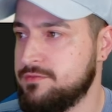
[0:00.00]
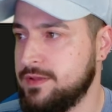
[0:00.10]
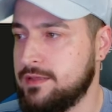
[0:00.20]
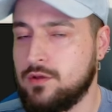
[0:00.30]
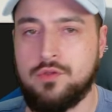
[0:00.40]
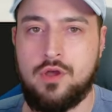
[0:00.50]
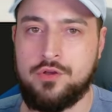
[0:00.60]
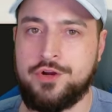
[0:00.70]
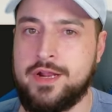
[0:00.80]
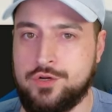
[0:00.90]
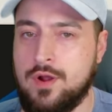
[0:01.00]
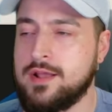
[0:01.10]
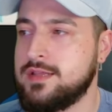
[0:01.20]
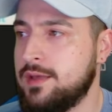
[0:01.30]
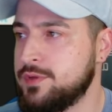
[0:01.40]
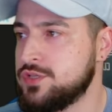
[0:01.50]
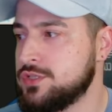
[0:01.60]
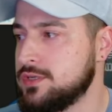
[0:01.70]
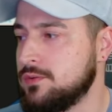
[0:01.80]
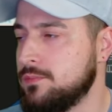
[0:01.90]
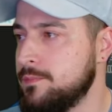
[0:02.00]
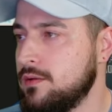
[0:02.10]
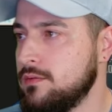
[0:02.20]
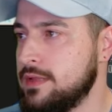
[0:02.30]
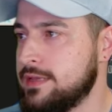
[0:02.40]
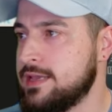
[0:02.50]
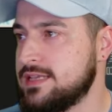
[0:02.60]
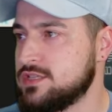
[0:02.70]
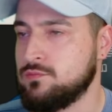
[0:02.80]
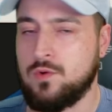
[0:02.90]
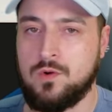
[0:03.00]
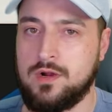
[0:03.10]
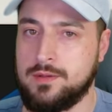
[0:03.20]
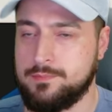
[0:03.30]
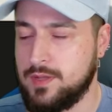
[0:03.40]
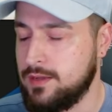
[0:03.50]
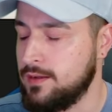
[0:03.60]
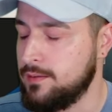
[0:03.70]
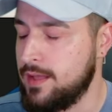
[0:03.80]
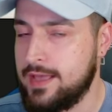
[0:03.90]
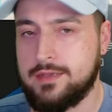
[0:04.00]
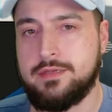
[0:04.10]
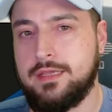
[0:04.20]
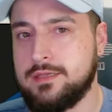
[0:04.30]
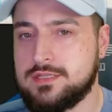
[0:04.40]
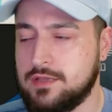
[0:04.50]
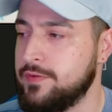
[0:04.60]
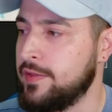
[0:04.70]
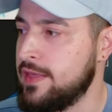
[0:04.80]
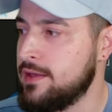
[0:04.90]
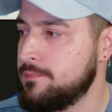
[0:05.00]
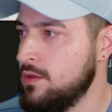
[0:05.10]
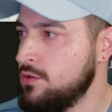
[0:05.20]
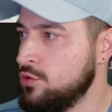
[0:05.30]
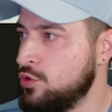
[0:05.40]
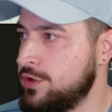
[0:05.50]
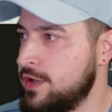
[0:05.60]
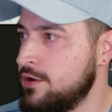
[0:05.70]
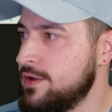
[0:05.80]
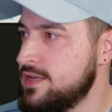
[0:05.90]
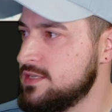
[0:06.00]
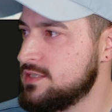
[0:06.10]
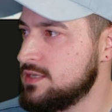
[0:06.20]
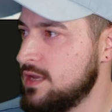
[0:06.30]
like all your indirect damage. So like against Aurora, Agni, stuff like that. Lunarius,